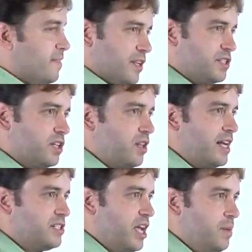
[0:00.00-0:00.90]
This is the
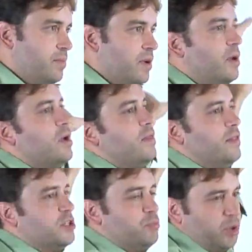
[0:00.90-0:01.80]
class name
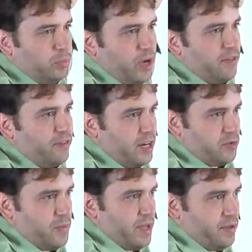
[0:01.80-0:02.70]
that's built by the
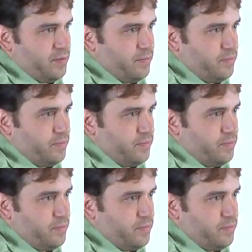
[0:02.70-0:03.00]
factory method.